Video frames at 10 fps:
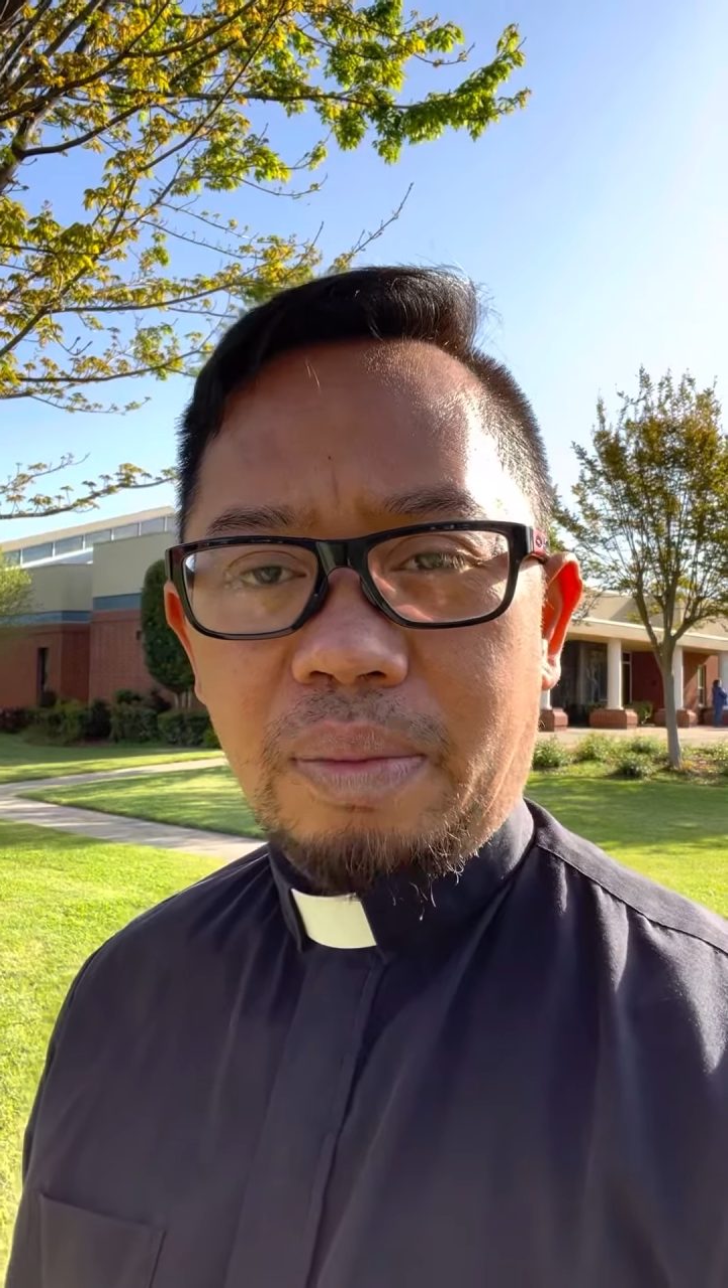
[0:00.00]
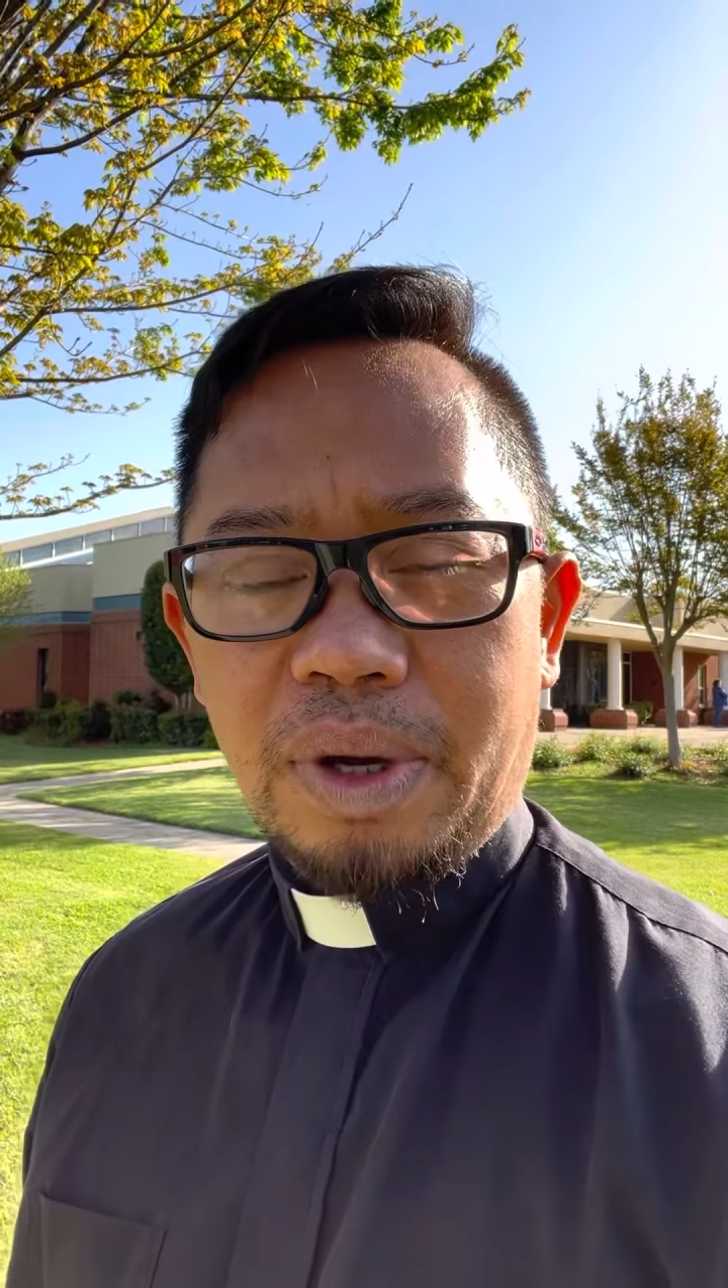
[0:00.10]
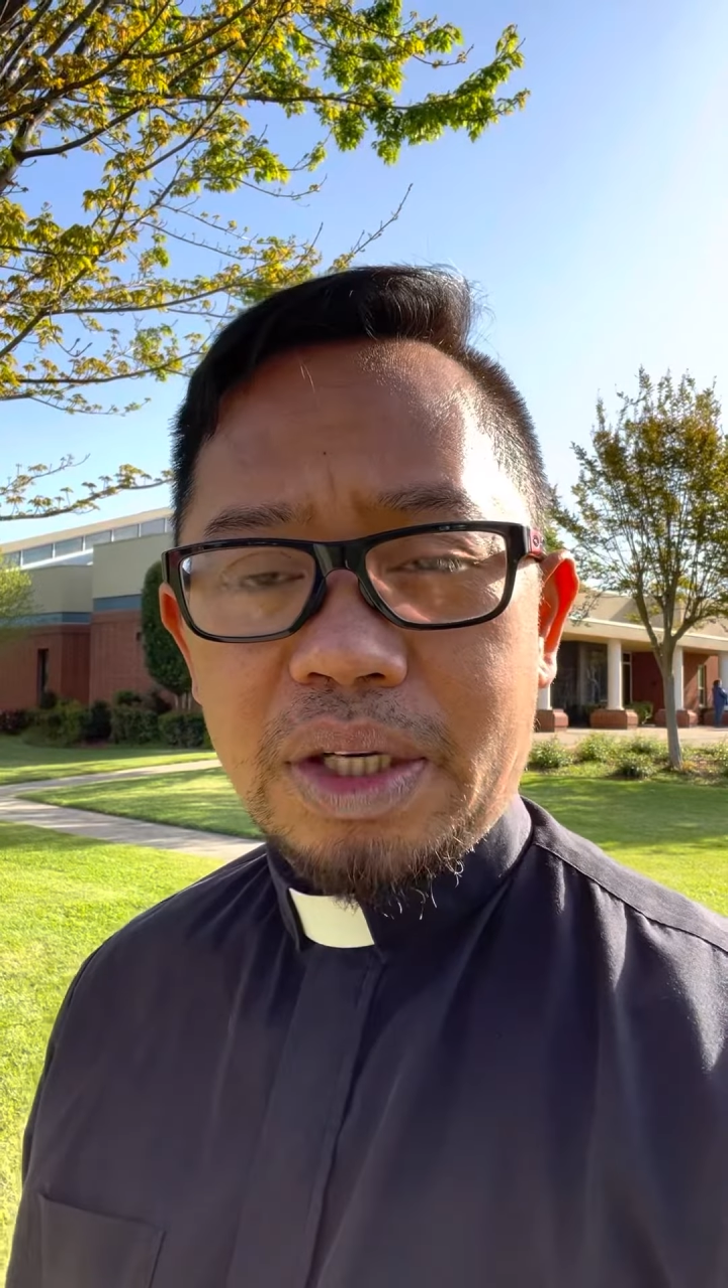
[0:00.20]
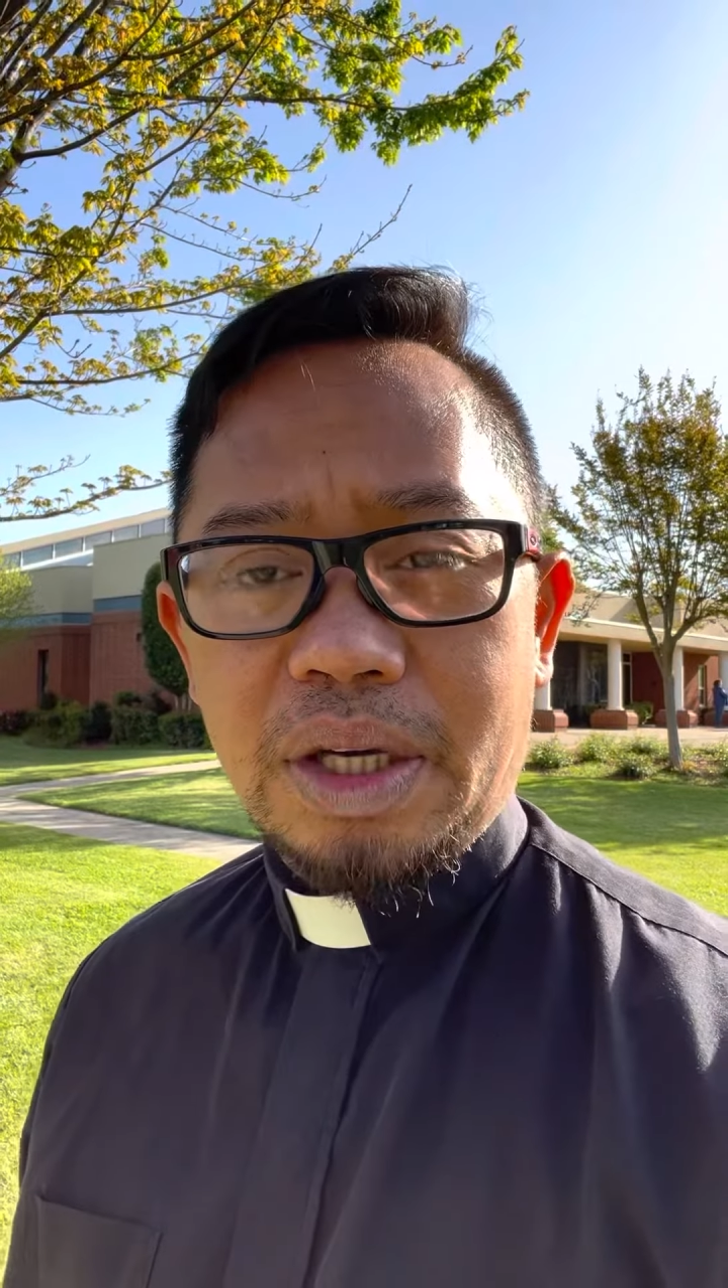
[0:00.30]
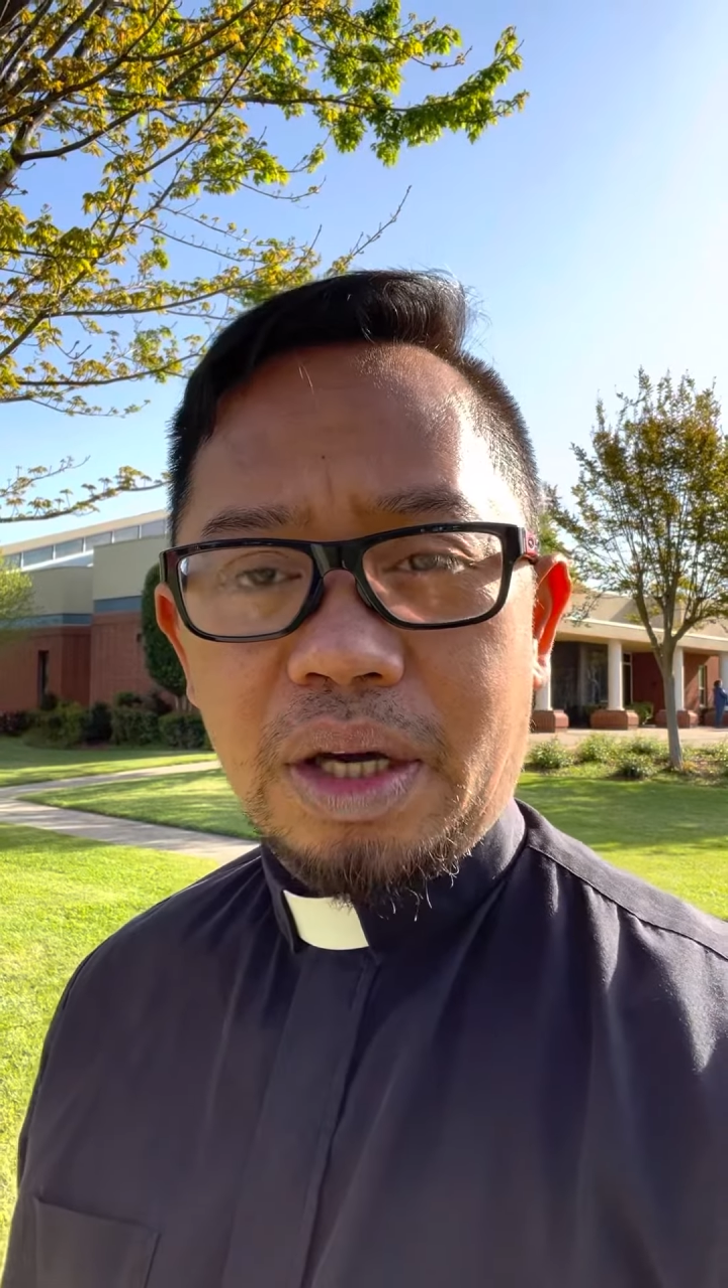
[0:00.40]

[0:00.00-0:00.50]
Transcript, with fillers: Meshach,